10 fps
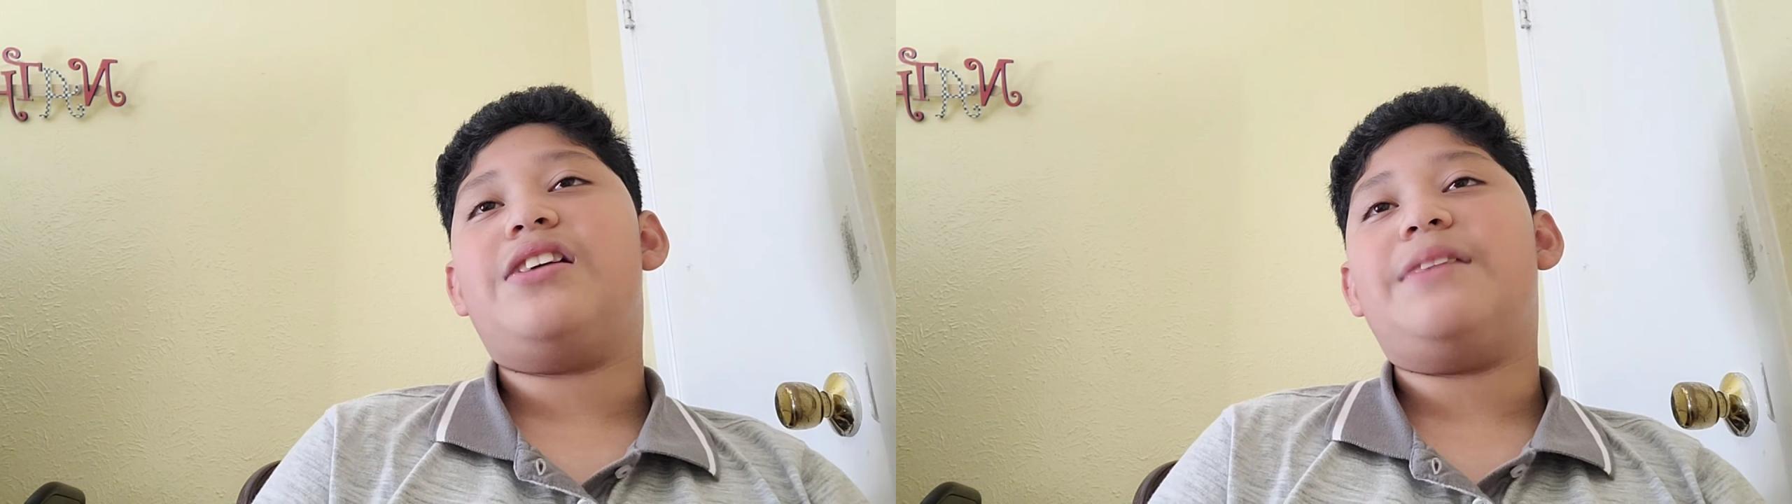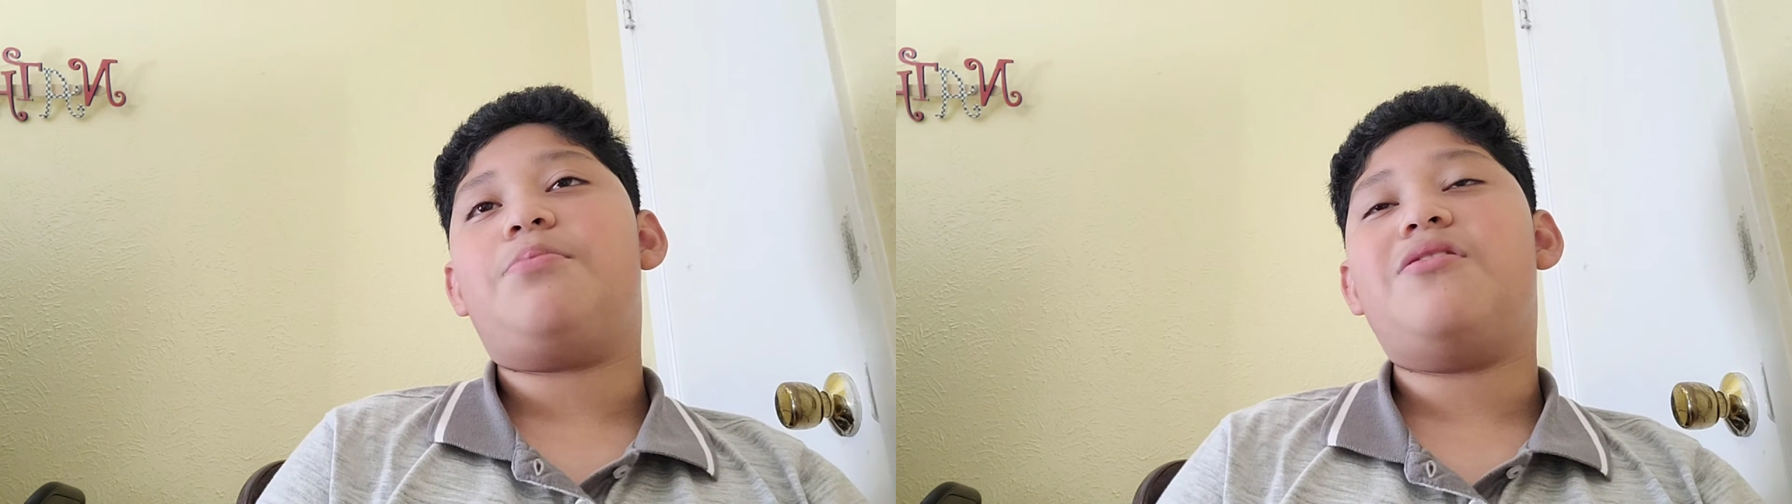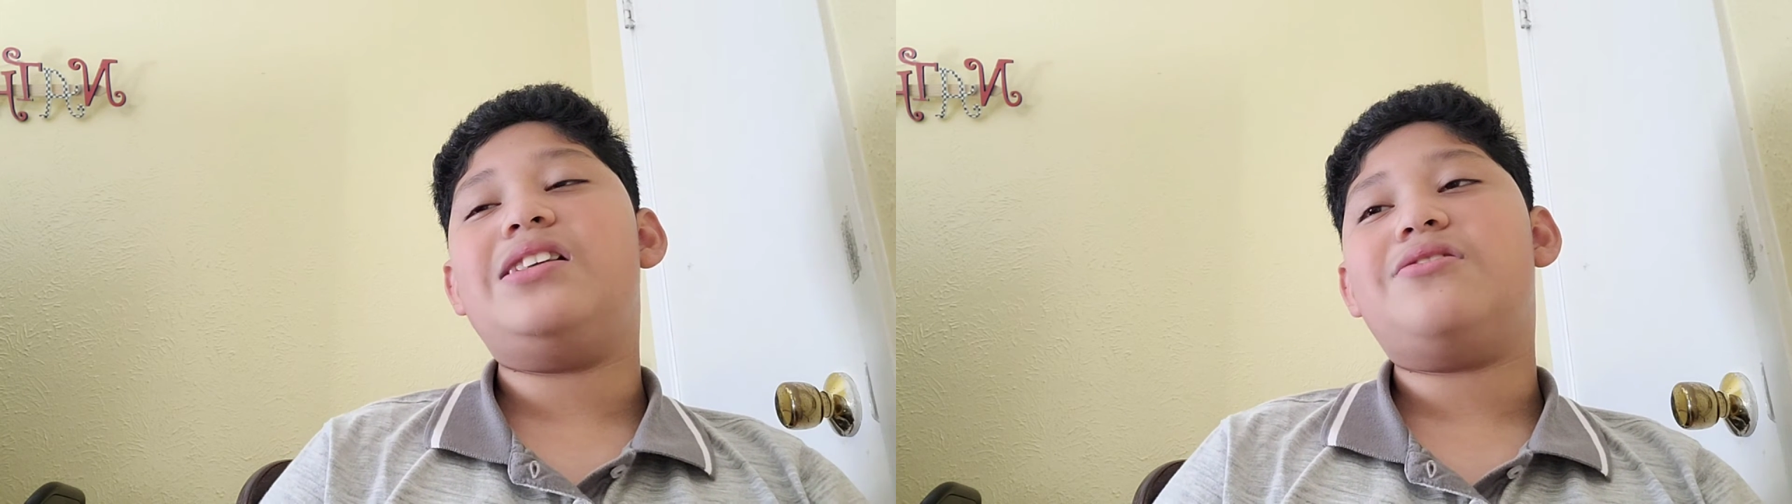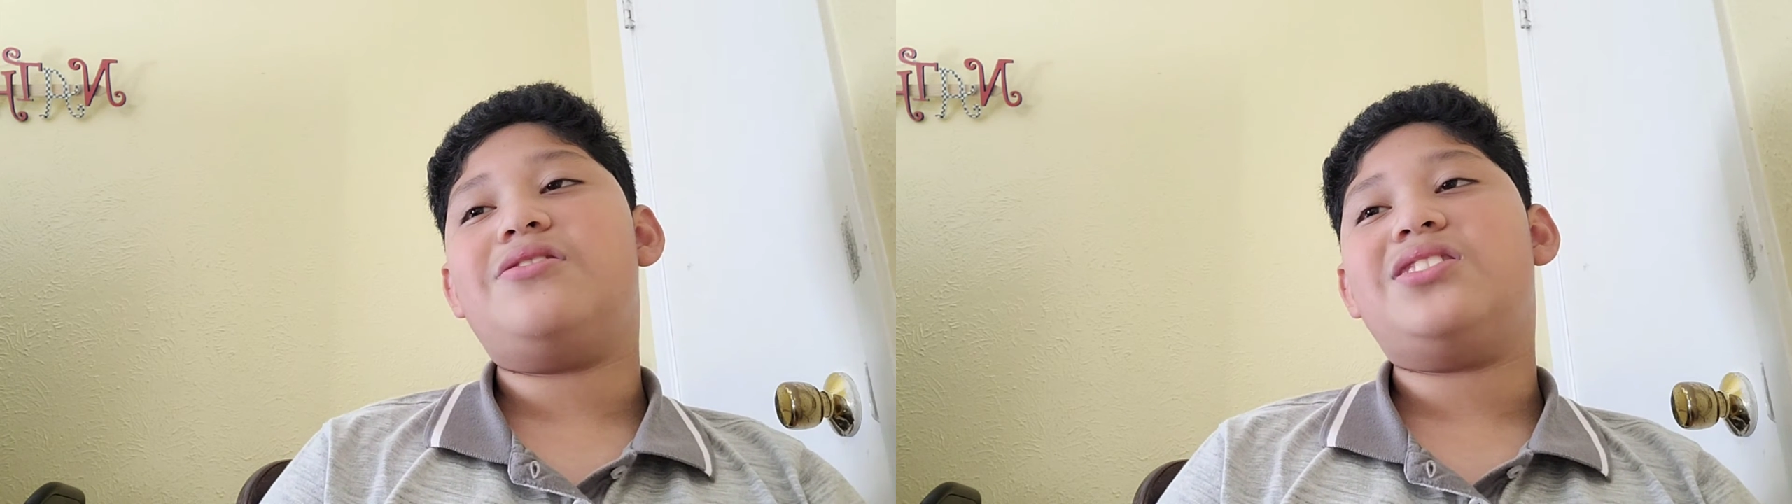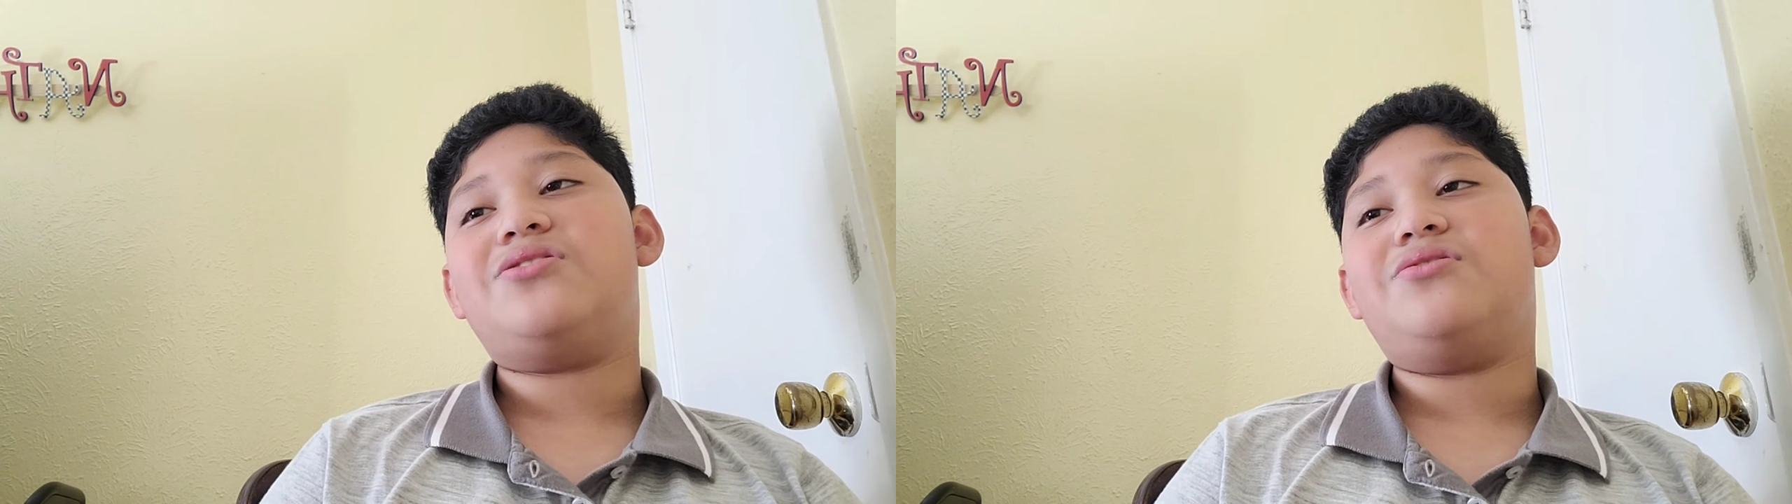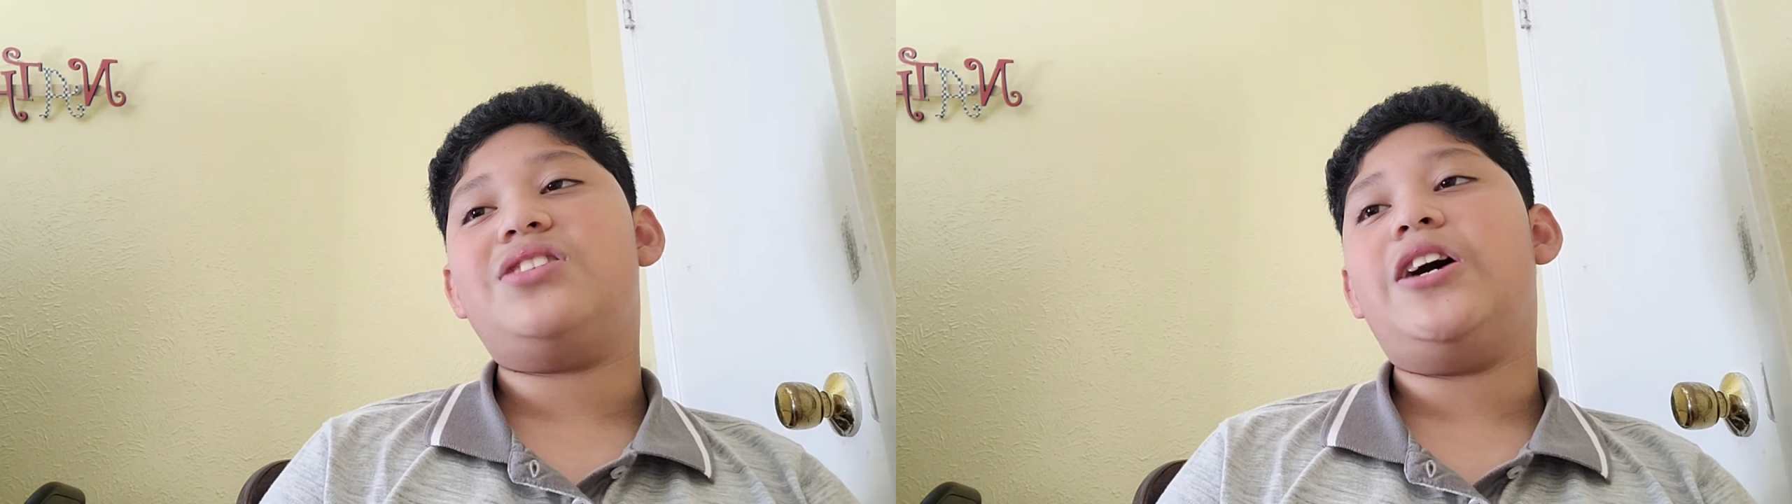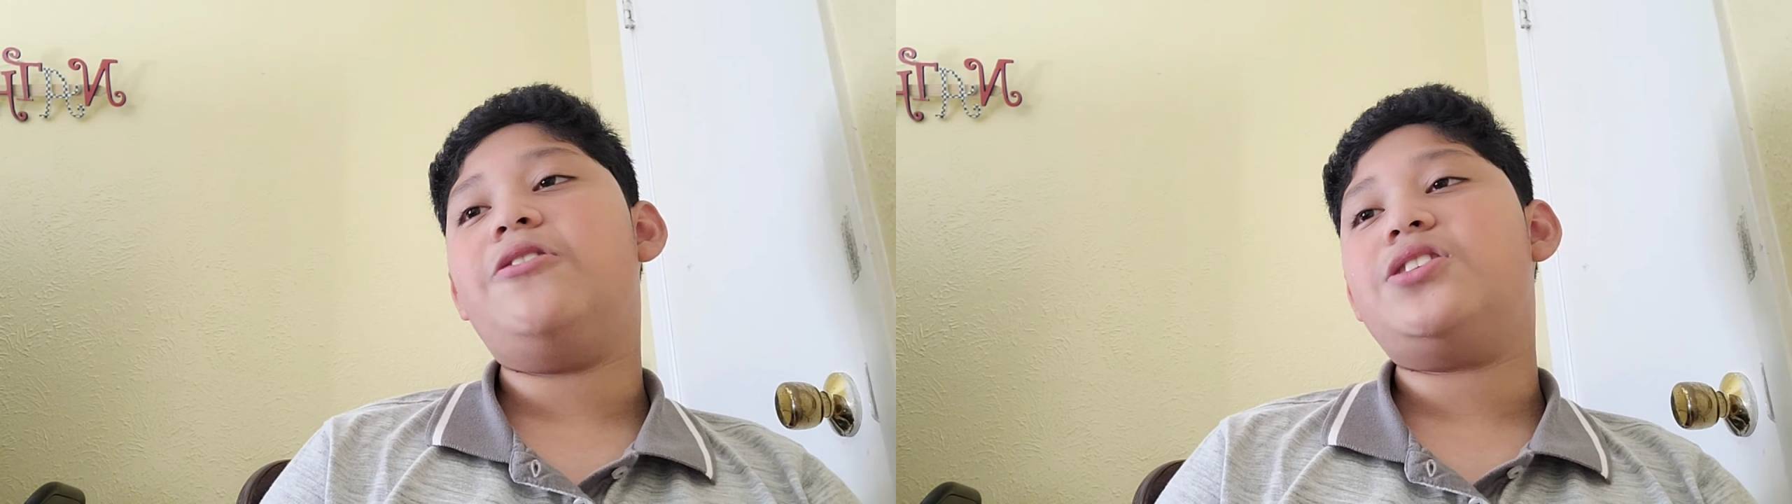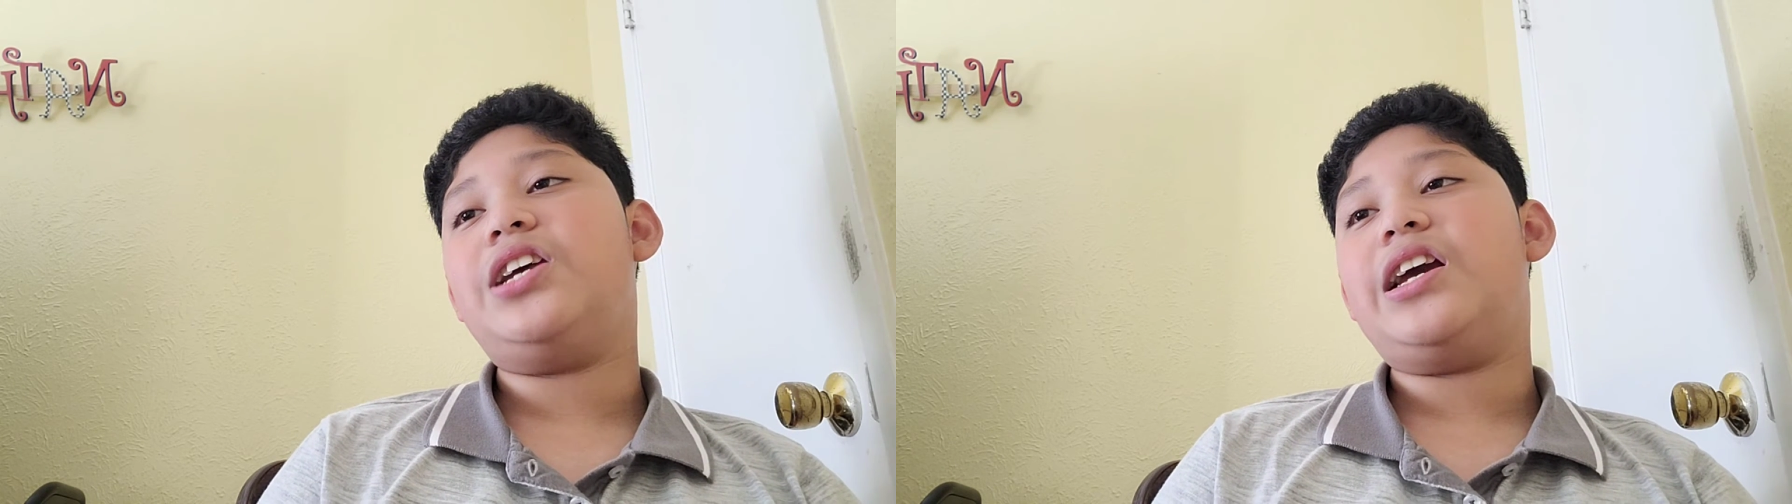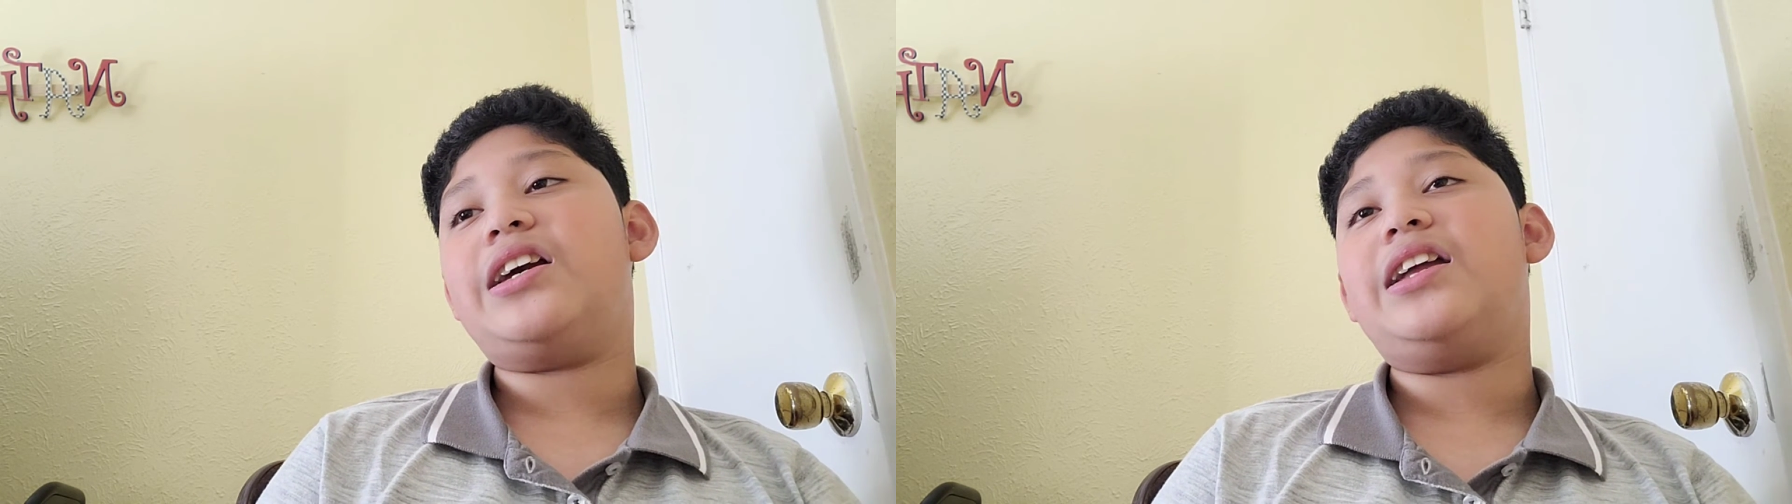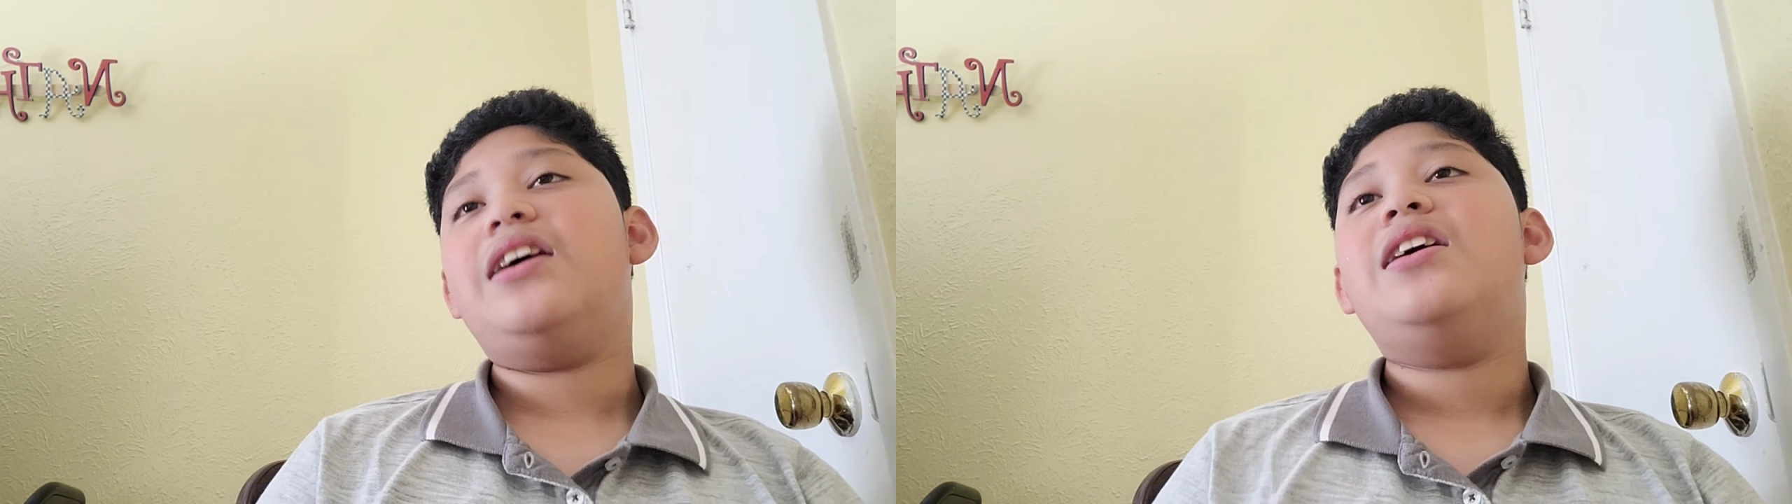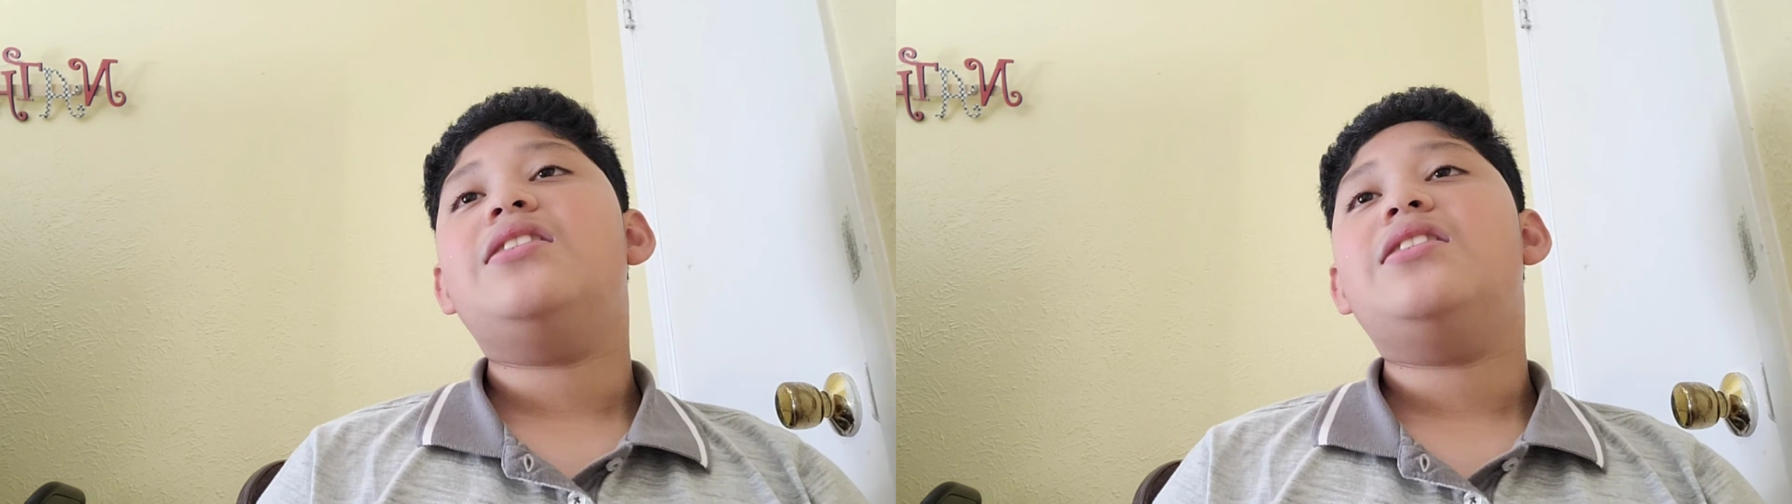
get parental controls out so you can